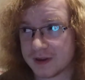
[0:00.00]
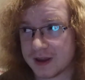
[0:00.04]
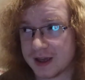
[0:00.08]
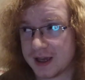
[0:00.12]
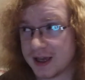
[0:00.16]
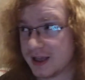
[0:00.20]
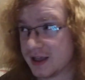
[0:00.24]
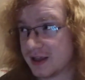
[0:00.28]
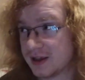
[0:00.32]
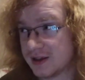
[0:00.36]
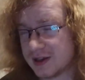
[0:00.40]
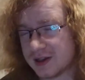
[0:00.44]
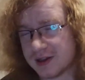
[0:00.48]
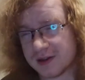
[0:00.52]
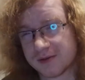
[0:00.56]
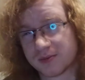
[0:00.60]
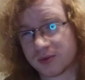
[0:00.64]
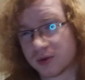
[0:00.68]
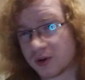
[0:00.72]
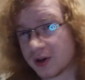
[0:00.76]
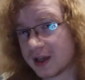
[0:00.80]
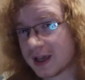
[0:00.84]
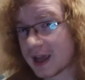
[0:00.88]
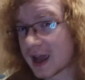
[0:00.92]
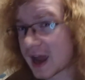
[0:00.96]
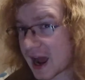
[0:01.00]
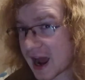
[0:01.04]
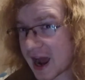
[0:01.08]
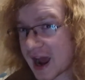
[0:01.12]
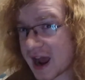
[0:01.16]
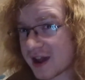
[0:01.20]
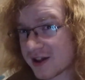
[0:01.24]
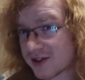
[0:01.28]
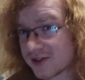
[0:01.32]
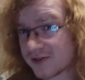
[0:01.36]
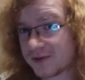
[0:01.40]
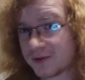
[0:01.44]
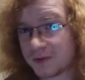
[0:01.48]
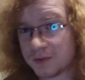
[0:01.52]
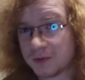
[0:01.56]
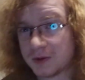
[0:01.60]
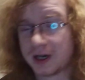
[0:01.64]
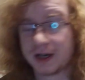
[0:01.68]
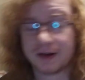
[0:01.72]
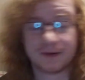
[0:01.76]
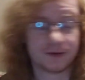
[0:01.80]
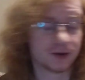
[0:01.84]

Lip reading: that is pretty ass from what